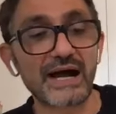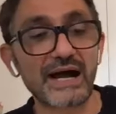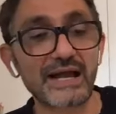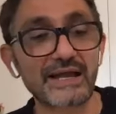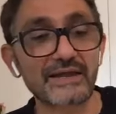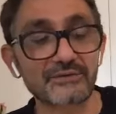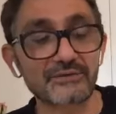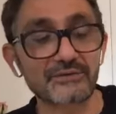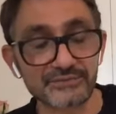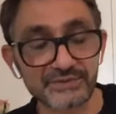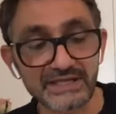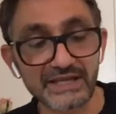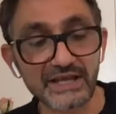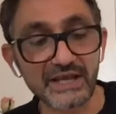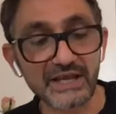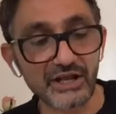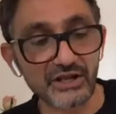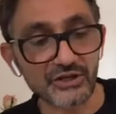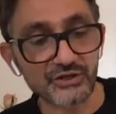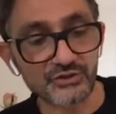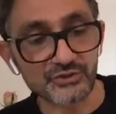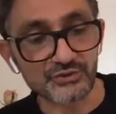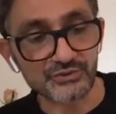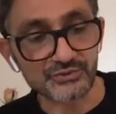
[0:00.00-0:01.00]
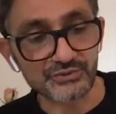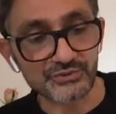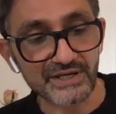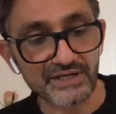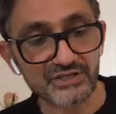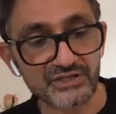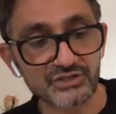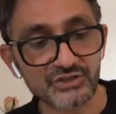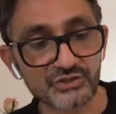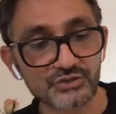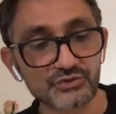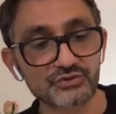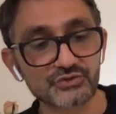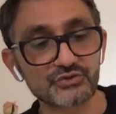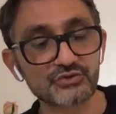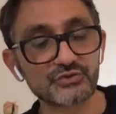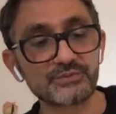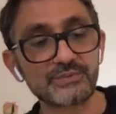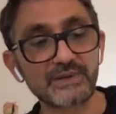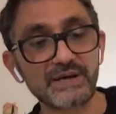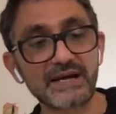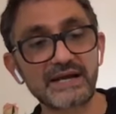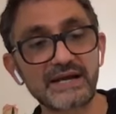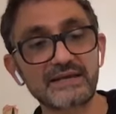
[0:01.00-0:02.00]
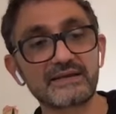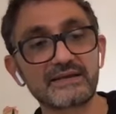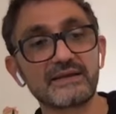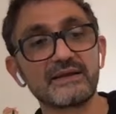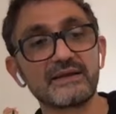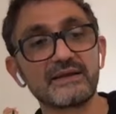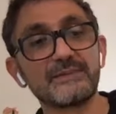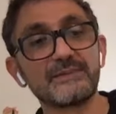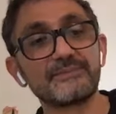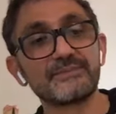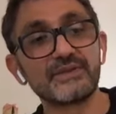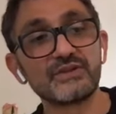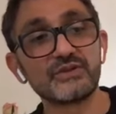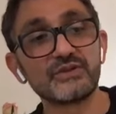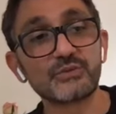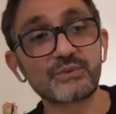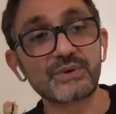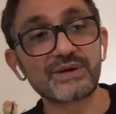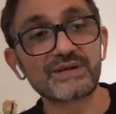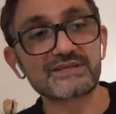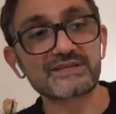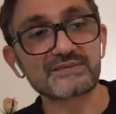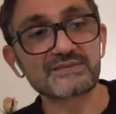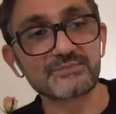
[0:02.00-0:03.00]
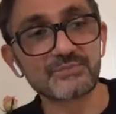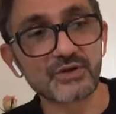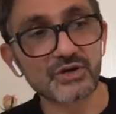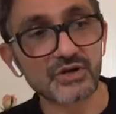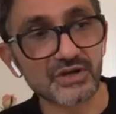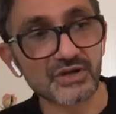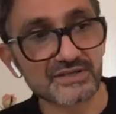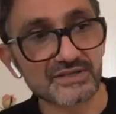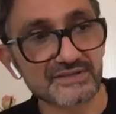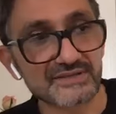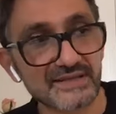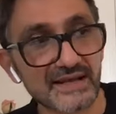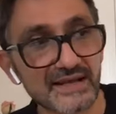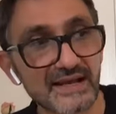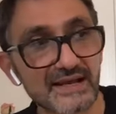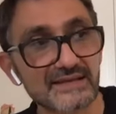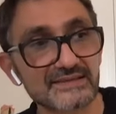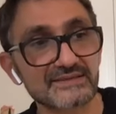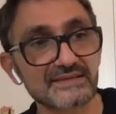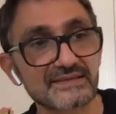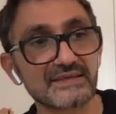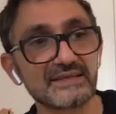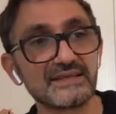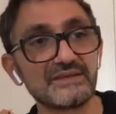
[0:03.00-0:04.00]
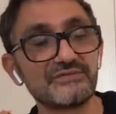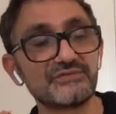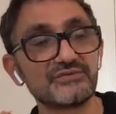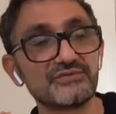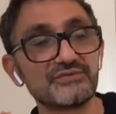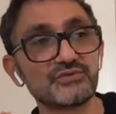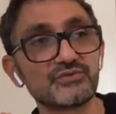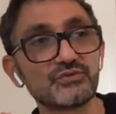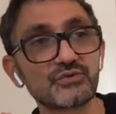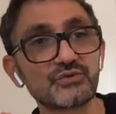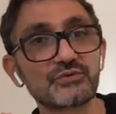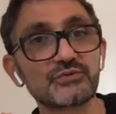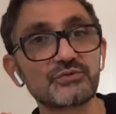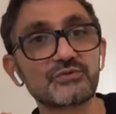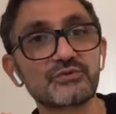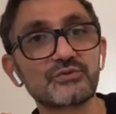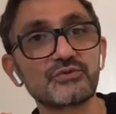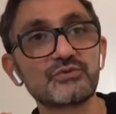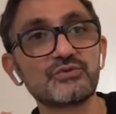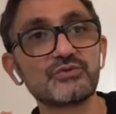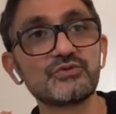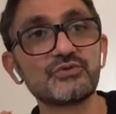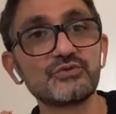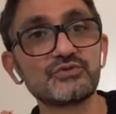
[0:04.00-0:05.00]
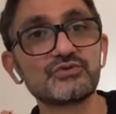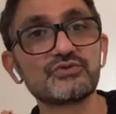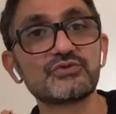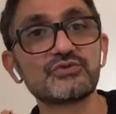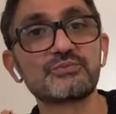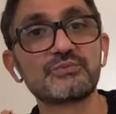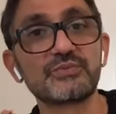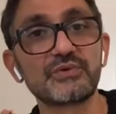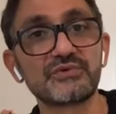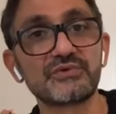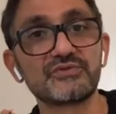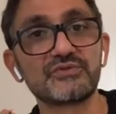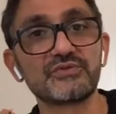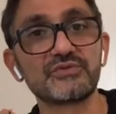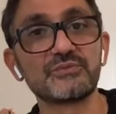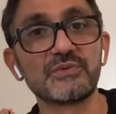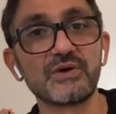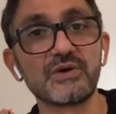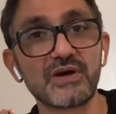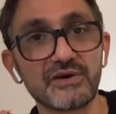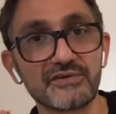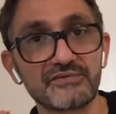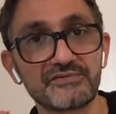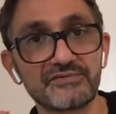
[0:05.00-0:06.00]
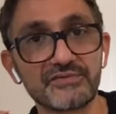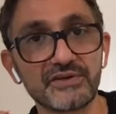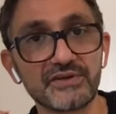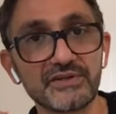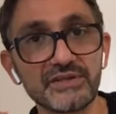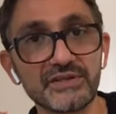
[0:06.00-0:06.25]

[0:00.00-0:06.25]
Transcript: So I really encourage you to buy, in a way, smaller size if you don't use the perfume